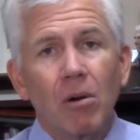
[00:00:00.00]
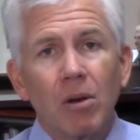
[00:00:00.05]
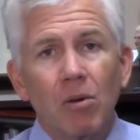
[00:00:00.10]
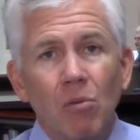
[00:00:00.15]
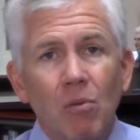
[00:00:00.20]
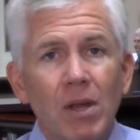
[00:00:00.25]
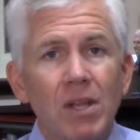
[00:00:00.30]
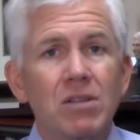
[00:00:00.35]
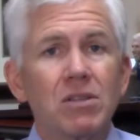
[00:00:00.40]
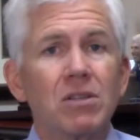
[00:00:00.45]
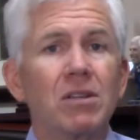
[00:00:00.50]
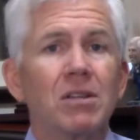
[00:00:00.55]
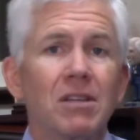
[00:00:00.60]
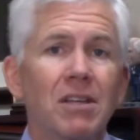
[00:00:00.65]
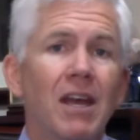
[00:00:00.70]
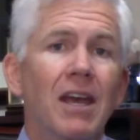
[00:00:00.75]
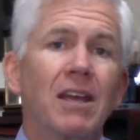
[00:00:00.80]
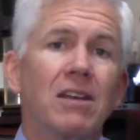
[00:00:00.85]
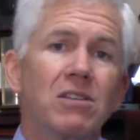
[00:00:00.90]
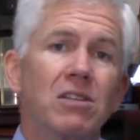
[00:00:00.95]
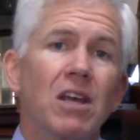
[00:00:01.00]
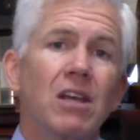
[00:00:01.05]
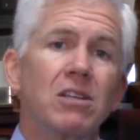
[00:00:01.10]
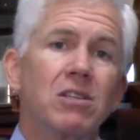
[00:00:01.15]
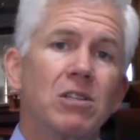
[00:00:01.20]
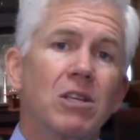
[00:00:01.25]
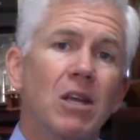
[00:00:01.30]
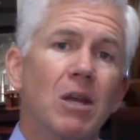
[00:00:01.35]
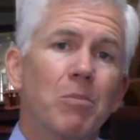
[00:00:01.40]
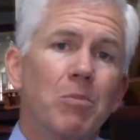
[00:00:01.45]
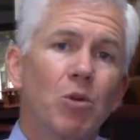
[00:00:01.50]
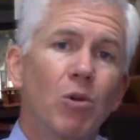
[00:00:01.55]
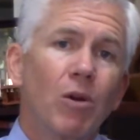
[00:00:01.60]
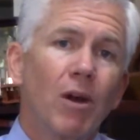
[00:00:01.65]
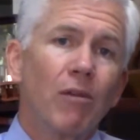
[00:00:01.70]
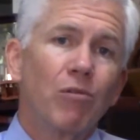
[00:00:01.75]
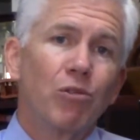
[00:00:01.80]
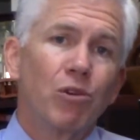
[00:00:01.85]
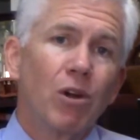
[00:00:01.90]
in recent days they seem to have